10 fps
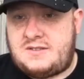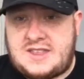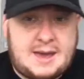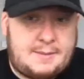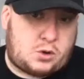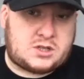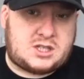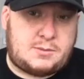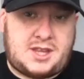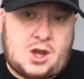they're booked
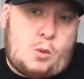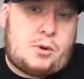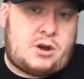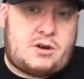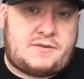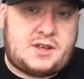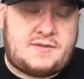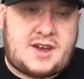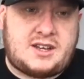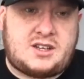to be the opener of the
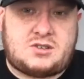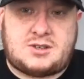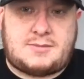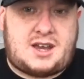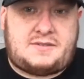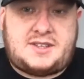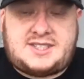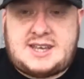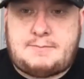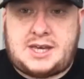event. It doesn't matter if there's
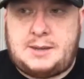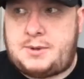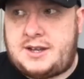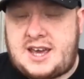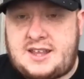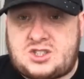ten people in there.